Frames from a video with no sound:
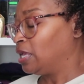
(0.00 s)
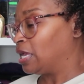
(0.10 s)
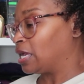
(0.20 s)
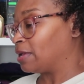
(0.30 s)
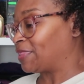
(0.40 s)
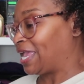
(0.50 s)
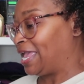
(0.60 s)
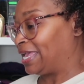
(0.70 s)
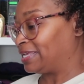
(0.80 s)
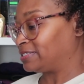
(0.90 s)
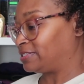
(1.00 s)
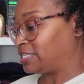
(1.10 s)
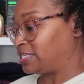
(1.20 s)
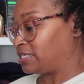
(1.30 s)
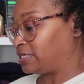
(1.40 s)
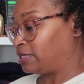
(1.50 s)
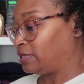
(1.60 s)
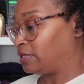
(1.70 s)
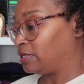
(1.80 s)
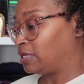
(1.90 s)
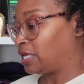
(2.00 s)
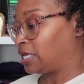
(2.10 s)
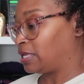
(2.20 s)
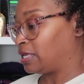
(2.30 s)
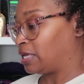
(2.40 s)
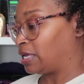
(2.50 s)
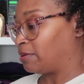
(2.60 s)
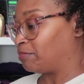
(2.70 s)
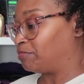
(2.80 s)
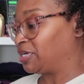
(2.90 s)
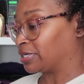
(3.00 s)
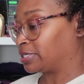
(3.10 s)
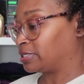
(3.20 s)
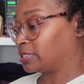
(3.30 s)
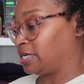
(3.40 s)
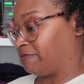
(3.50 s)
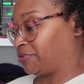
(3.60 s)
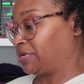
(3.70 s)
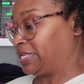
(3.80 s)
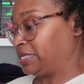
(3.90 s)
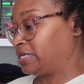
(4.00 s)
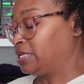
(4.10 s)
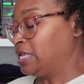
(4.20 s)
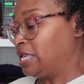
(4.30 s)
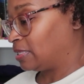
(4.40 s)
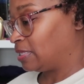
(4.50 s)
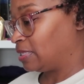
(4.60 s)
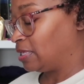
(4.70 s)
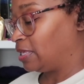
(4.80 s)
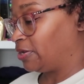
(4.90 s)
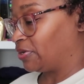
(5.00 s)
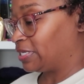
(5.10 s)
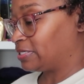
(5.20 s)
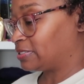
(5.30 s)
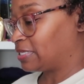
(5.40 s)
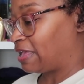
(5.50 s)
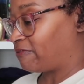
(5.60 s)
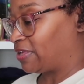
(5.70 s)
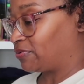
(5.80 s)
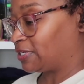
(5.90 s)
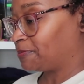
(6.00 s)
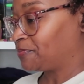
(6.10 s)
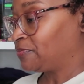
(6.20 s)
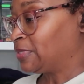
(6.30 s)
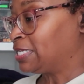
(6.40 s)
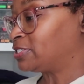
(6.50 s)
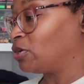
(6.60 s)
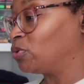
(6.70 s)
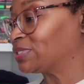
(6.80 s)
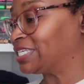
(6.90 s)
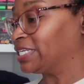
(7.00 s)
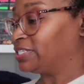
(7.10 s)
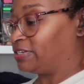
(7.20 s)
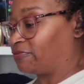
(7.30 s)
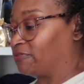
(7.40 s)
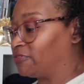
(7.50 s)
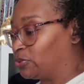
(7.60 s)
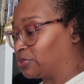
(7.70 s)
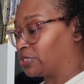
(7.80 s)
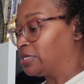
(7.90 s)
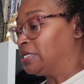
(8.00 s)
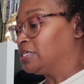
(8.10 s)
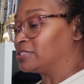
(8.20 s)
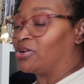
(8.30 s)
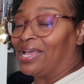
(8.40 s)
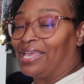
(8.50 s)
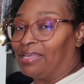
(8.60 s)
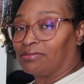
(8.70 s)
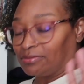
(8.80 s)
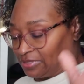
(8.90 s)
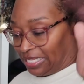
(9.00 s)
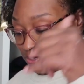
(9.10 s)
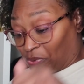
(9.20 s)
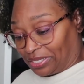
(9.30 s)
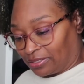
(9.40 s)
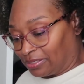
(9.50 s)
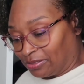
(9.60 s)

that has the book cover in it. Here it is. I found it. So it was in a different folder. So I had, anyway,